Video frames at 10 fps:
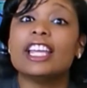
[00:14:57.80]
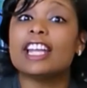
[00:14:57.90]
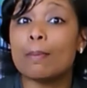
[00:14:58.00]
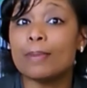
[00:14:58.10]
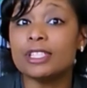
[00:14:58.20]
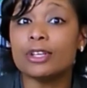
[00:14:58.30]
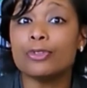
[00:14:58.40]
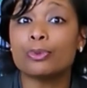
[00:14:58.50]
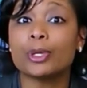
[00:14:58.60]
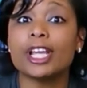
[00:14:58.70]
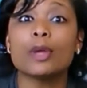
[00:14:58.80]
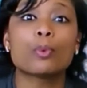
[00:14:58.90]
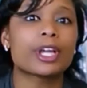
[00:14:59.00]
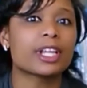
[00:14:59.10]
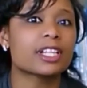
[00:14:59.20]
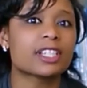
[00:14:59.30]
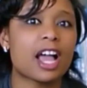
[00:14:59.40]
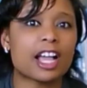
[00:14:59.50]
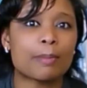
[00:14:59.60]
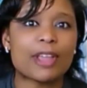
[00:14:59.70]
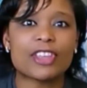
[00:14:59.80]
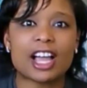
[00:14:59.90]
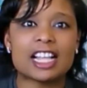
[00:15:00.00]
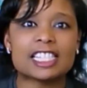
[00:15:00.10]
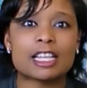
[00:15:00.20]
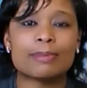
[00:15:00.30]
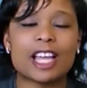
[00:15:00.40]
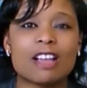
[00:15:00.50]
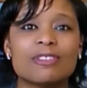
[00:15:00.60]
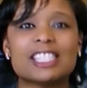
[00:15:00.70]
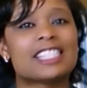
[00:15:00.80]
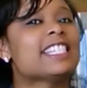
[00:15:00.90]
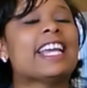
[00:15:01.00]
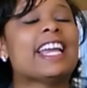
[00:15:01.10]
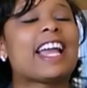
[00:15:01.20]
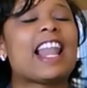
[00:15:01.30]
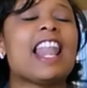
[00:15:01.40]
In episode 3, we're going to talk about the concept of singing,